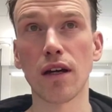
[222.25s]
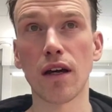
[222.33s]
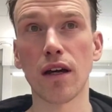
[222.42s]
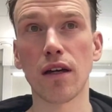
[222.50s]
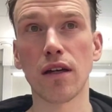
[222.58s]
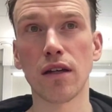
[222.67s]

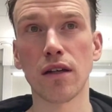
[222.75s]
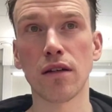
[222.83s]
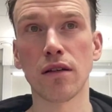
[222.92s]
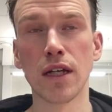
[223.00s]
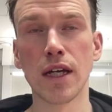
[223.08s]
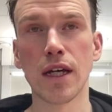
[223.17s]
I
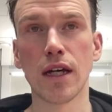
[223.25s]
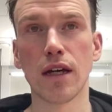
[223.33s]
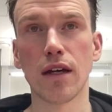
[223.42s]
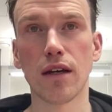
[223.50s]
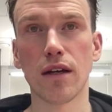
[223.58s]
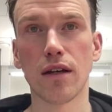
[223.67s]

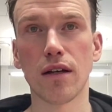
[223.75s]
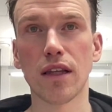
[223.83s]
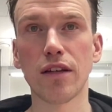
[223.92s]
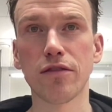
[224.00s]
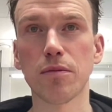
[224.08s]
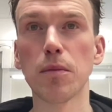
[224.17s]

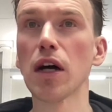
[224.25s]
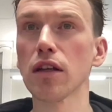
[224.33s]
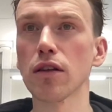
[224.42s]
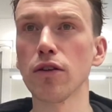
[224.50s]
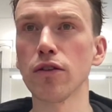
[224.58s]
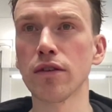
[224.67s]
left
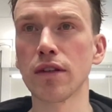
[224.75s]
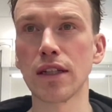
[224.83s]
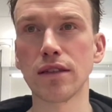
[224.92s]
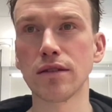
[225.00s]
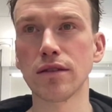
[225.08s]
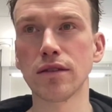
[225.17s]
biathlon
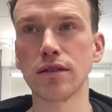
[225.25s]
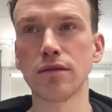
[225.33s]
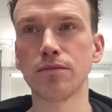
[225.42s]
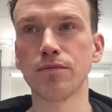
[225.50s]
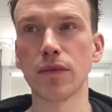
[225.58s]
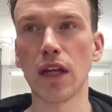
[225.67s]

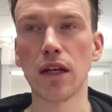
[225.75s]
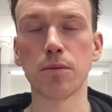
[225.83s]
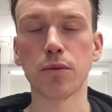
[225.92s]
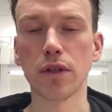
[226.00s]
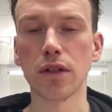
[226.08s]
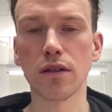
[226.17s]
in
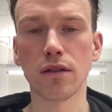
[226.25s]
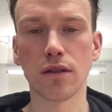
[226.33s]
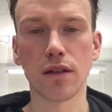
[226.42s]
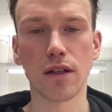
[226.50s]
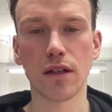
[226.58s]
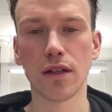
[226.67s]
April
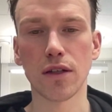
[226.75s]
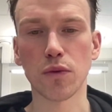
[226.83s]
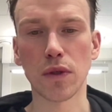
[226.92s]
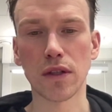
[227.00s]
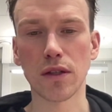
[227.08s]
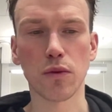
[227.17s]

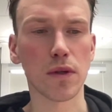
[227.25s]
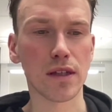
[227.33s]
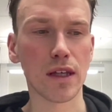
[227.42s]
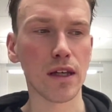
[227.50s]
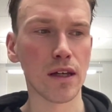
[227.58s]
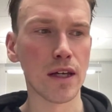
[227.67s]

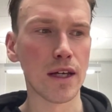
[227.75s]
2020,